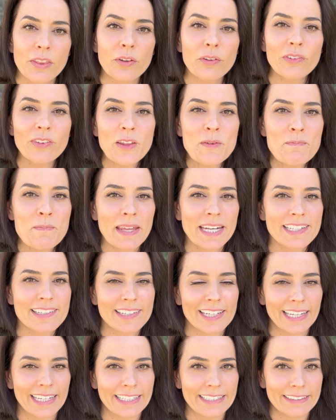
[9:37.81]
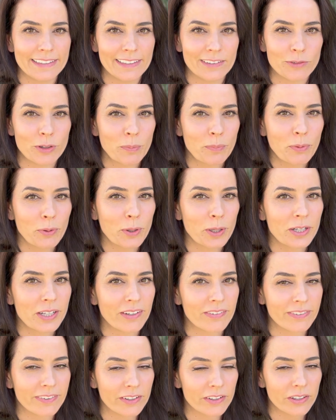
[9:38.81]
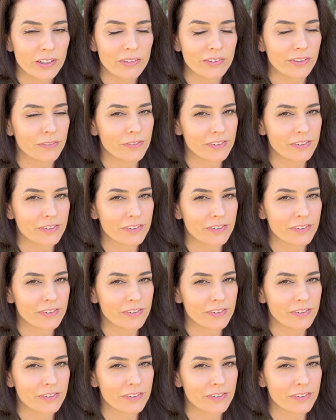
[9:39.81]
Those that meditate report a series of